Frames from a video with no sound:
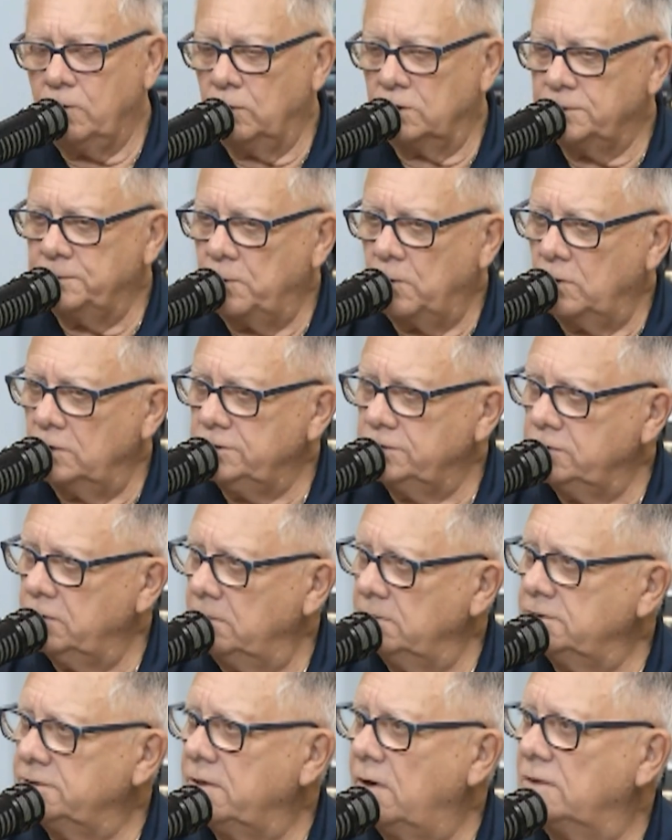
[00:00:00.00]
the boys'
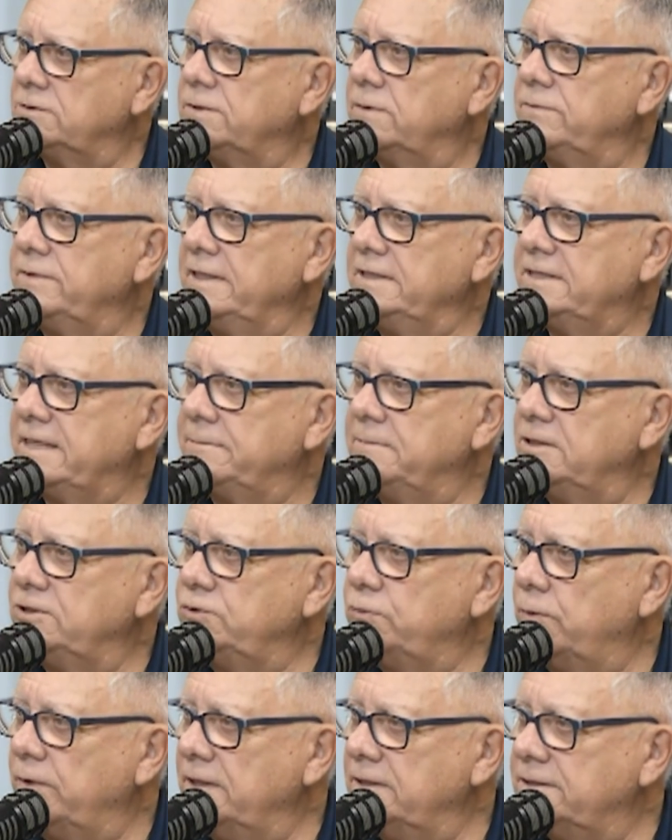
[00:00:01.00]
tournament starts on December the
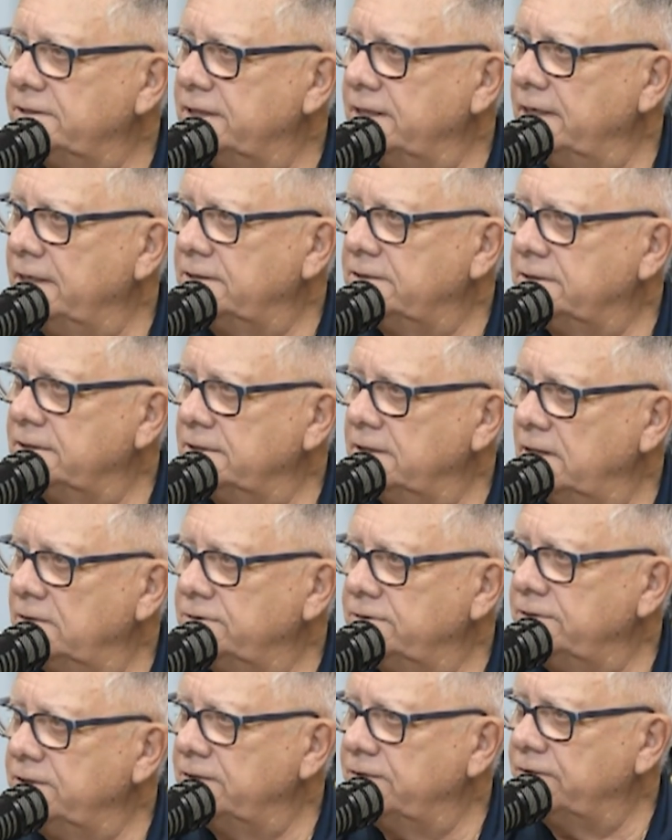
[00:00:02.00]
26th and goes
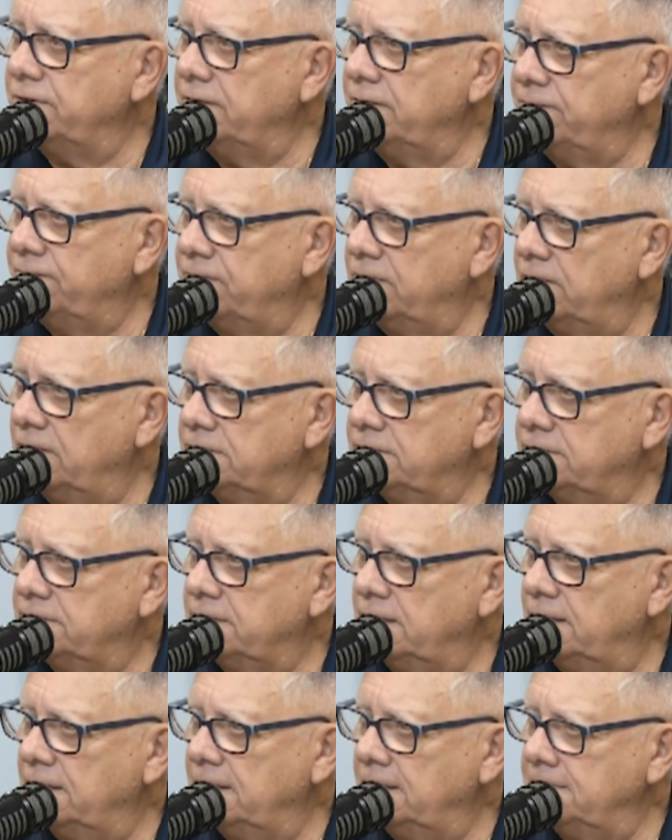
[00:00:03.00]
to the 31st.
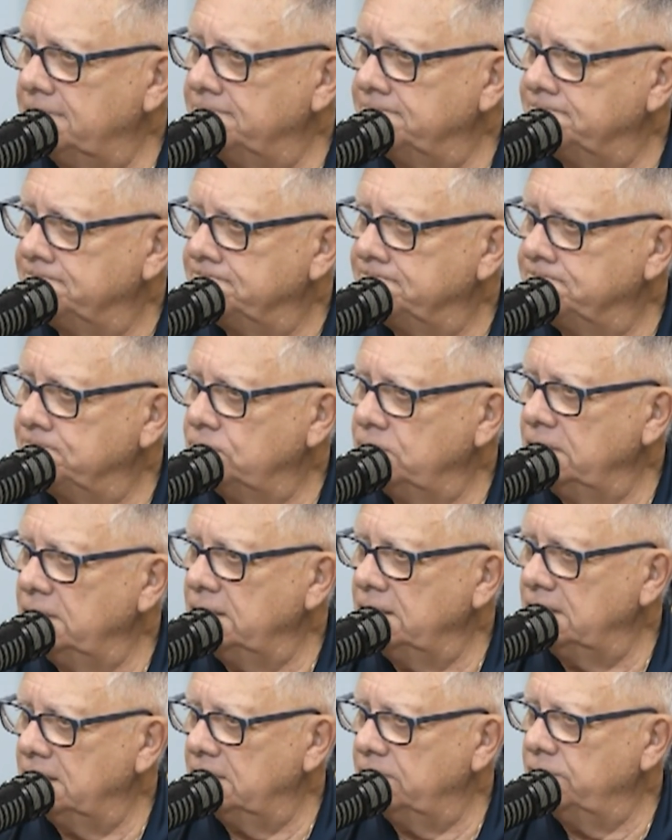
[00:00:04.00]
Mm-hmm.
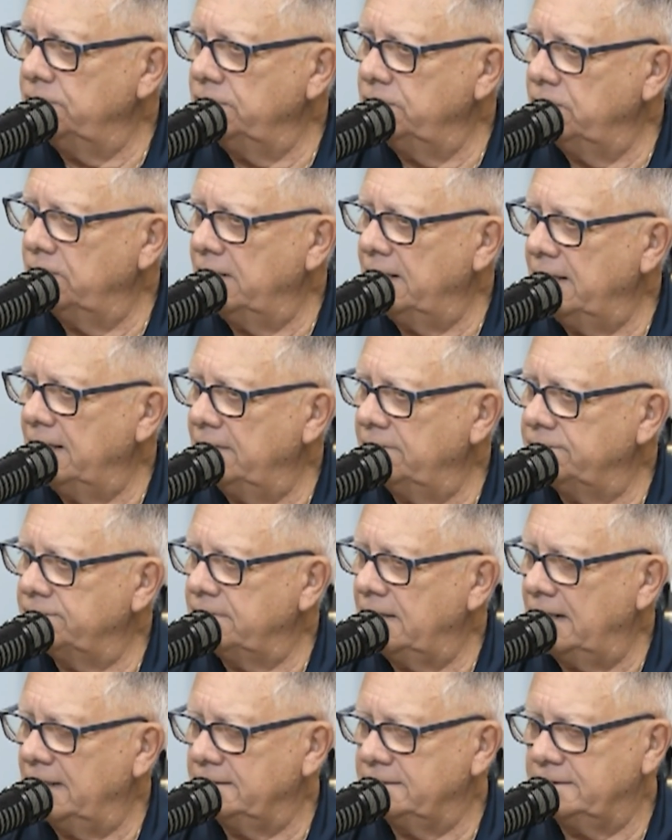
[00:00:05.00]
We're going to have,
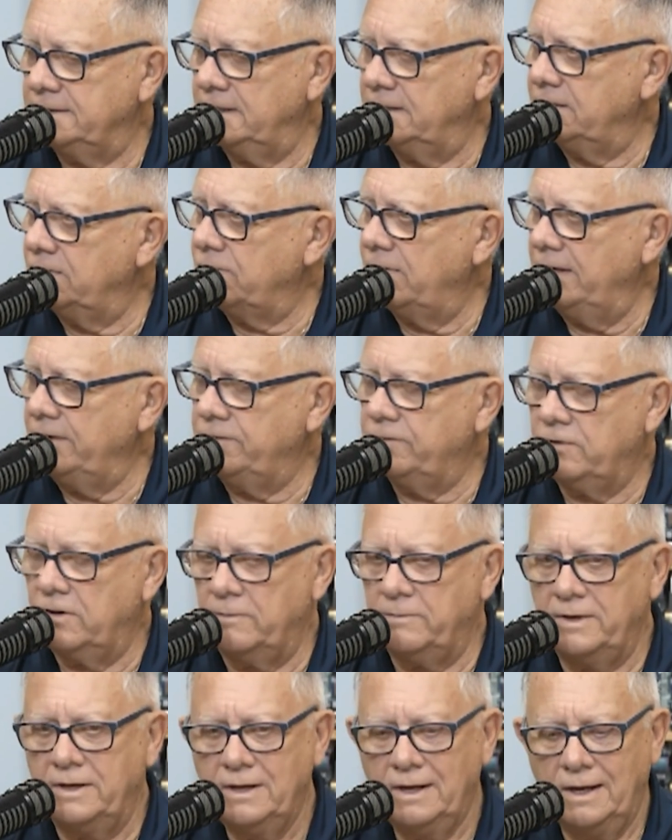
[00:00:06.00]
like I said, a great
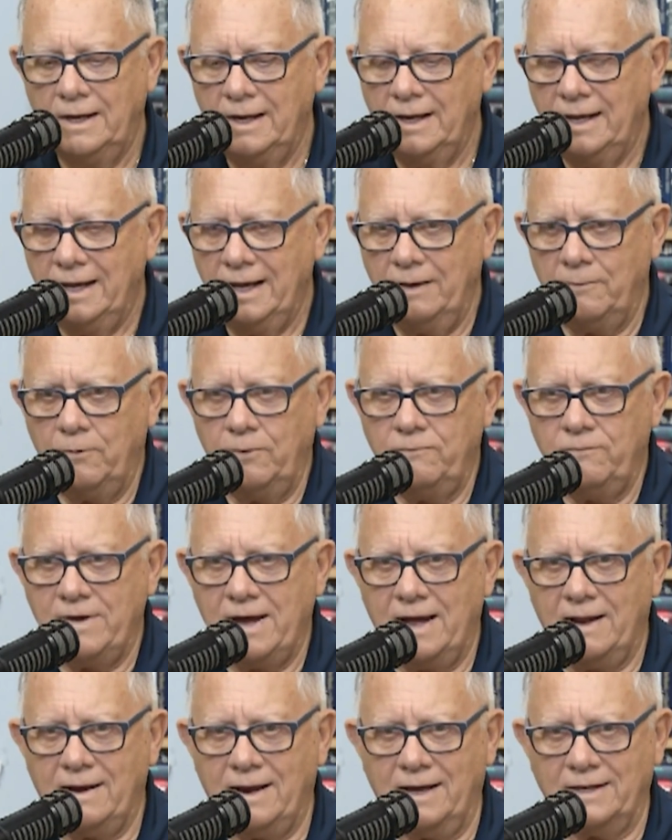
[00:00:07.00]
tournament, and we've
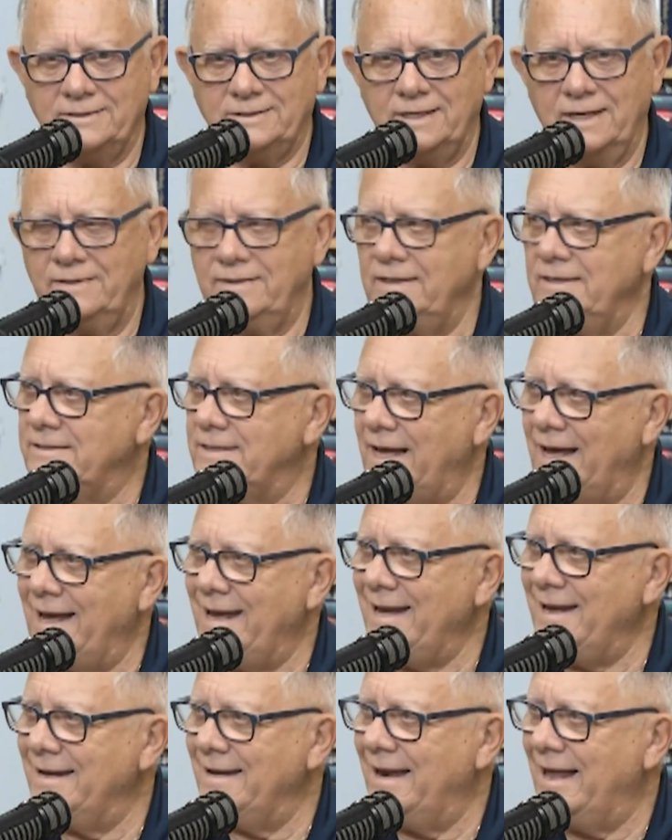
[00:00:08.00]
got, like I say, these
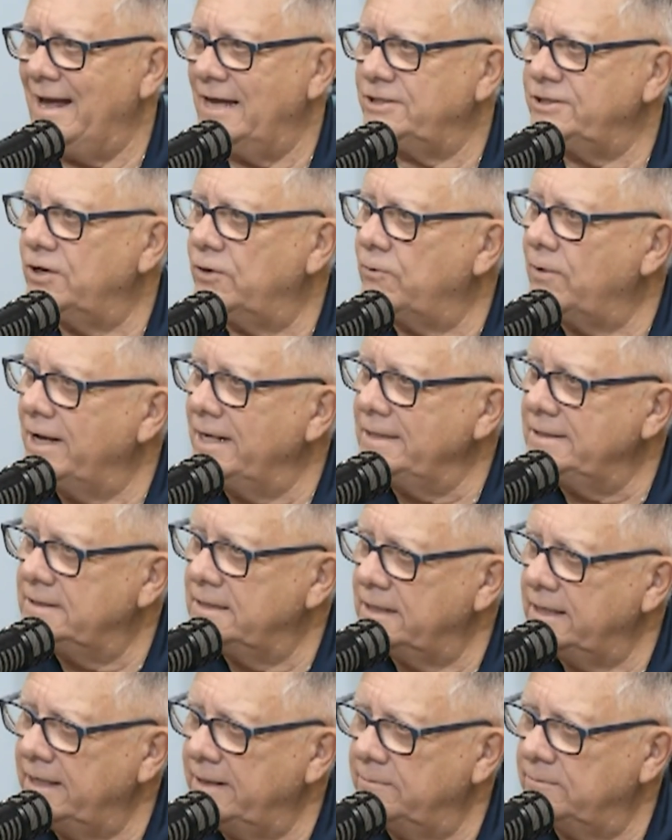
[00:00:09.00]
8 national ranked
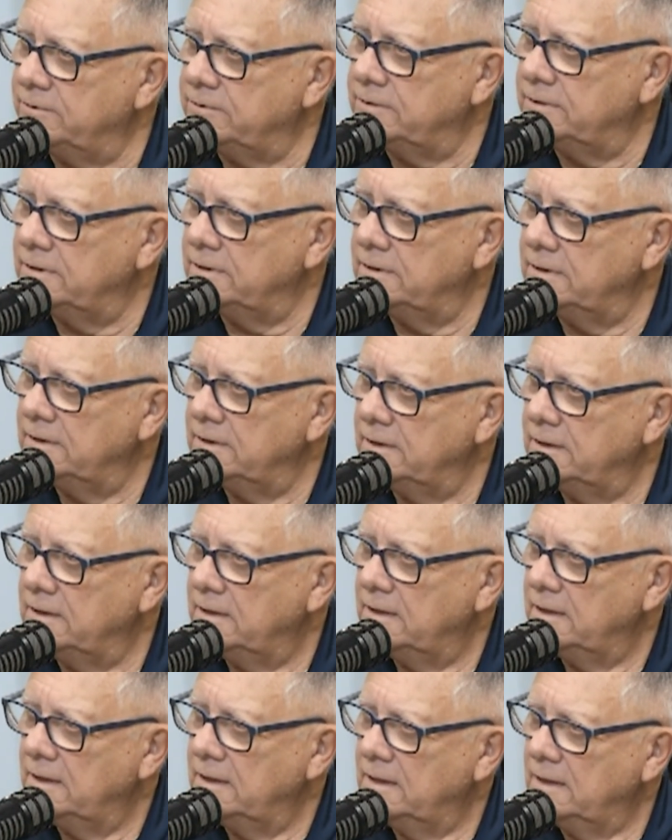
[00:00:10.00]
teams.
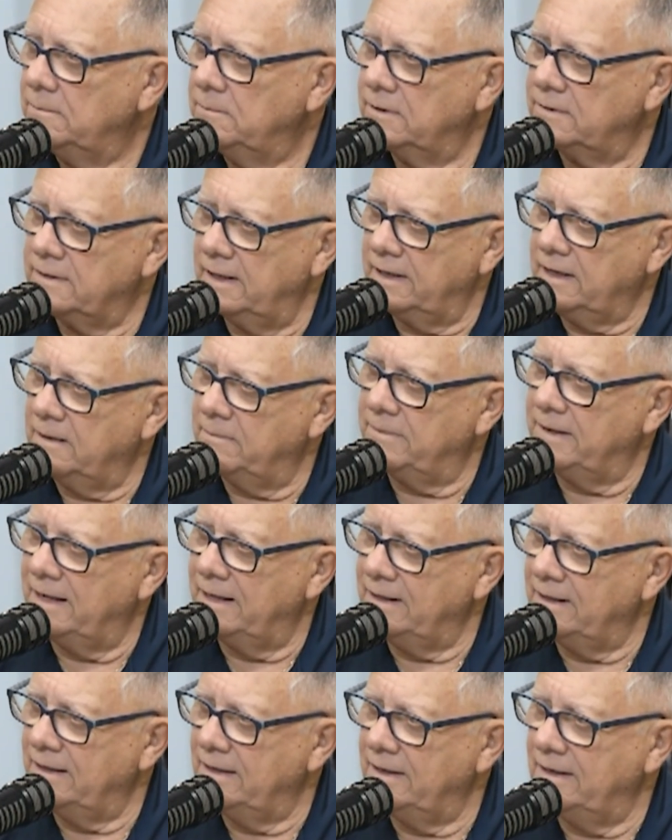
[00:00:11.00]
But think
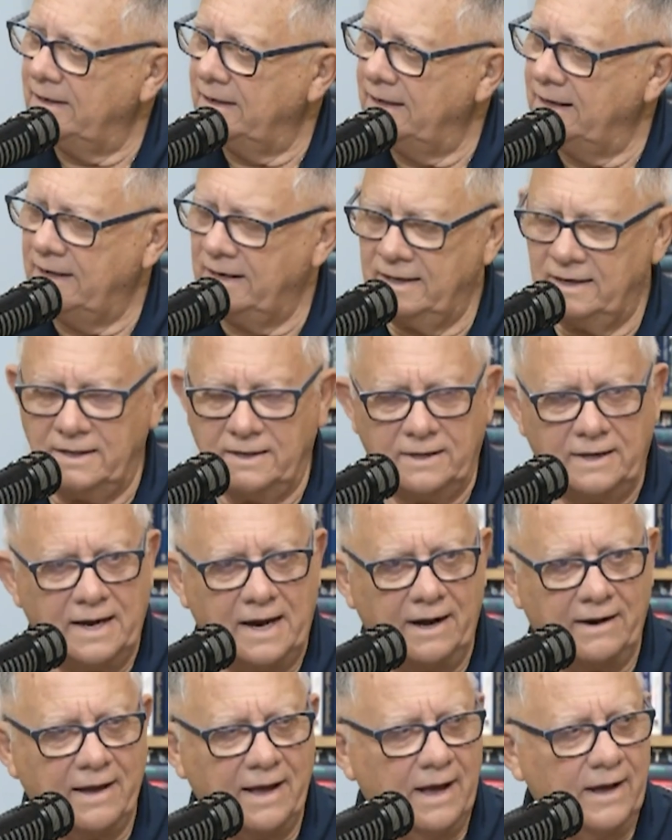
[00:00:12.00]
about here,
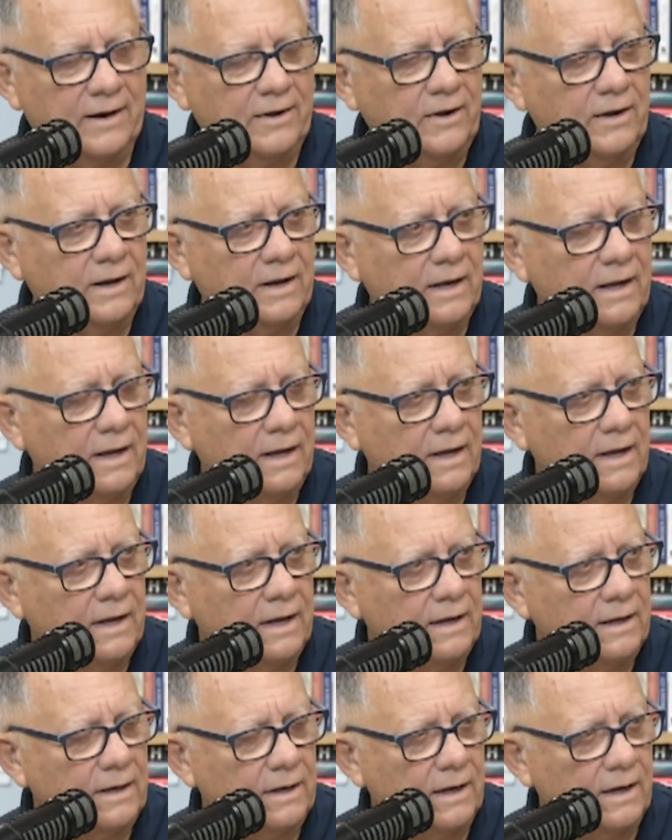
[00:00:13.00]
I got
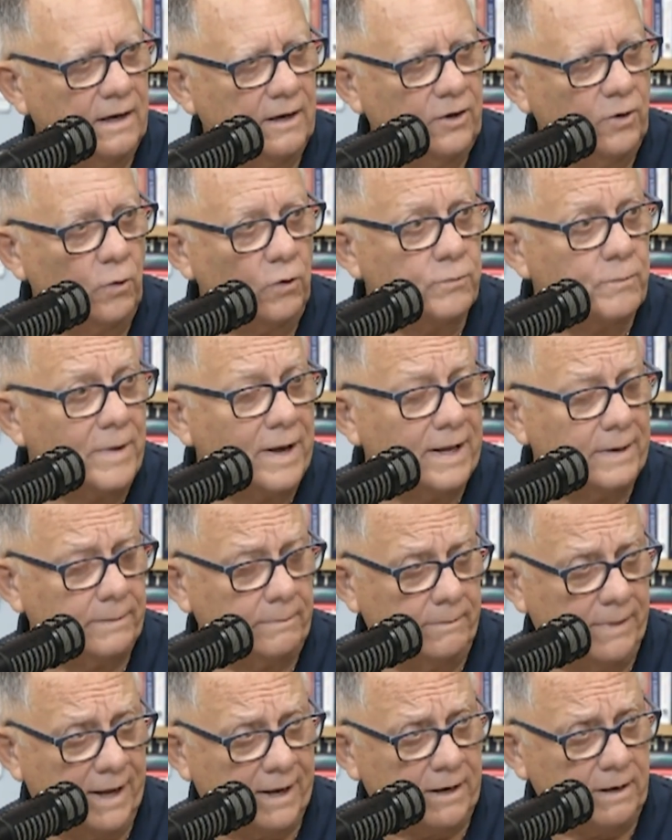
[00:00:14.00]
North
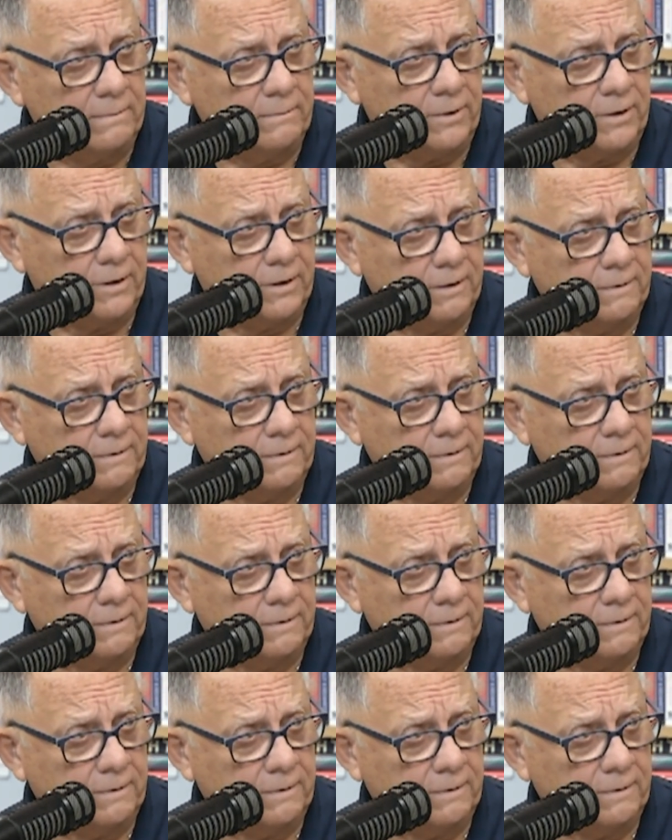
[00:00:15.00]
Mecklenburg,